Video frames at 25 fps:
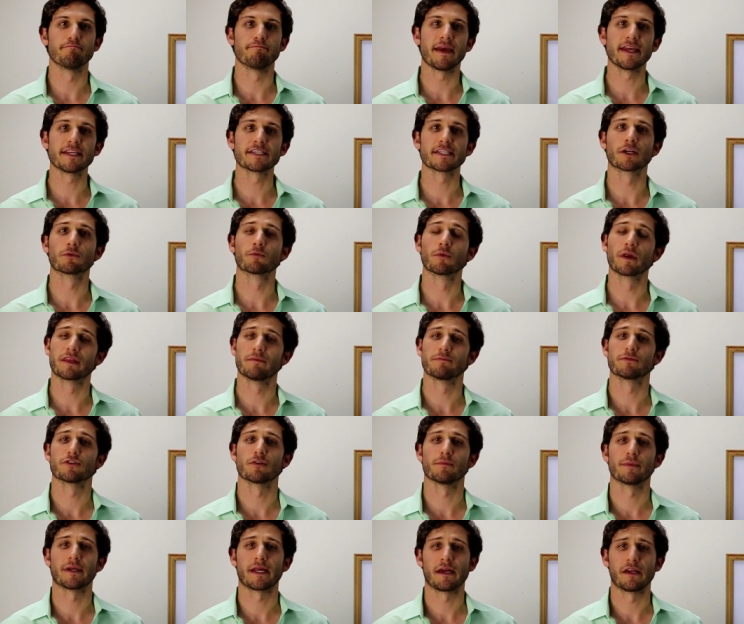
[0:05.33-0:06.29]
basic rhythm
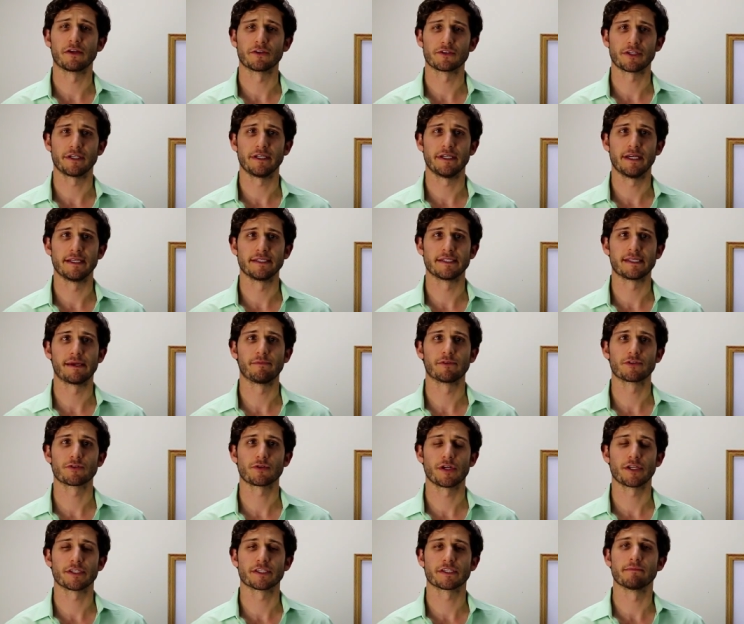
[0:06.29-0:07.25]
terminology and
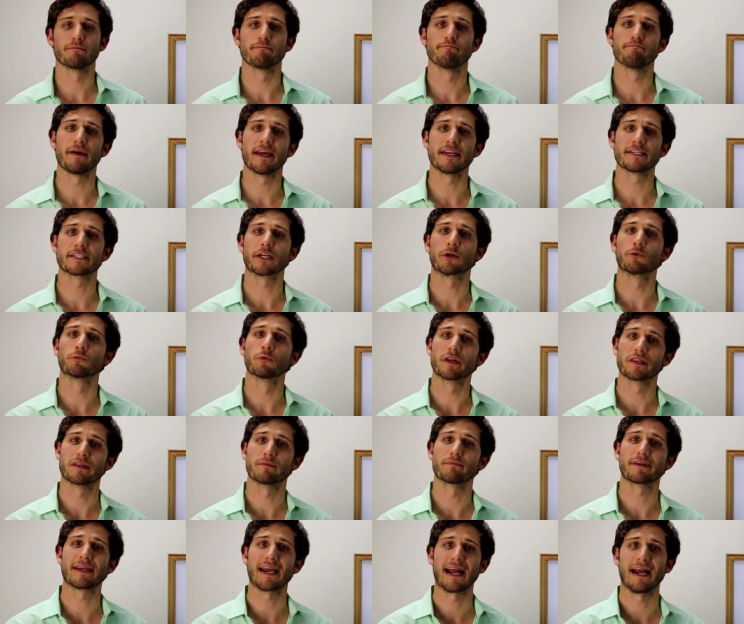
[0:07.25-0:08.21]
demonstrate some basic
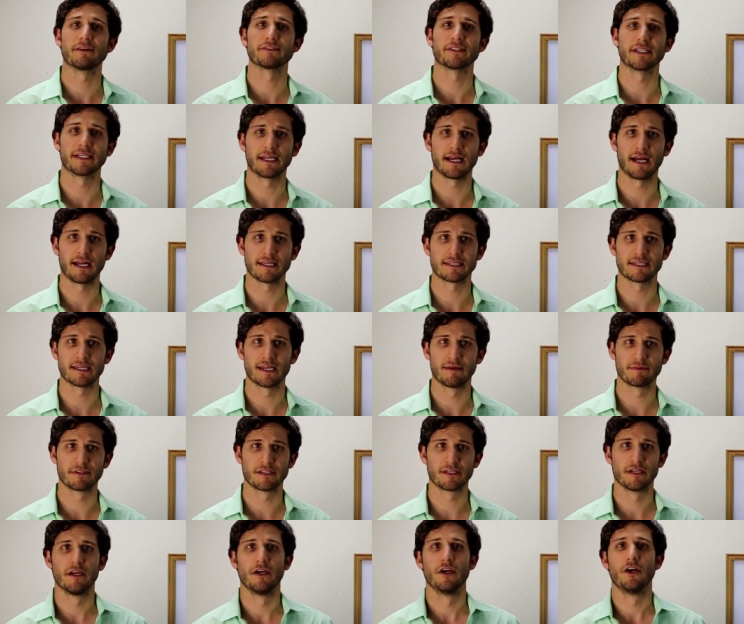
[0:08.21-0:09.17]
rhythm counting
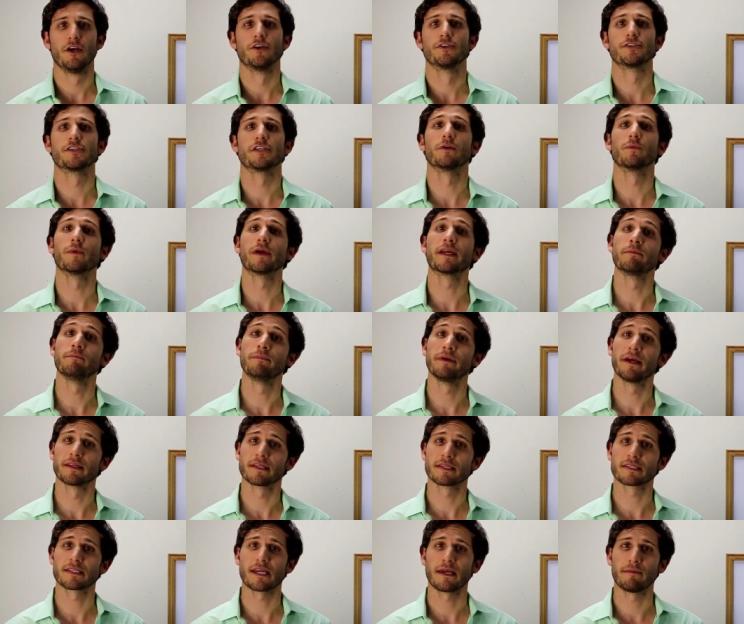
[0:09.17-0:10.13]
concepts so that we can be
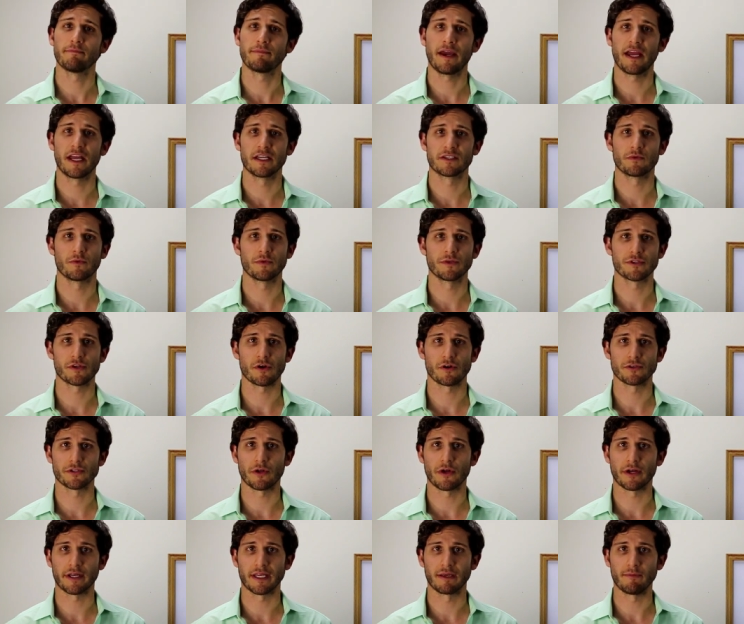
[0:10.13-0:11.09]
on the same page when we
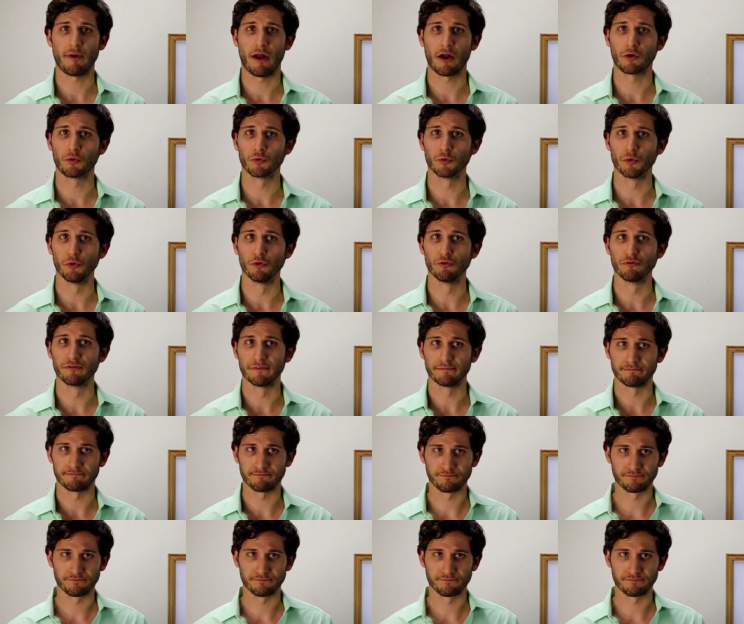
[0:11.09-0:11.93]
start talking about groove.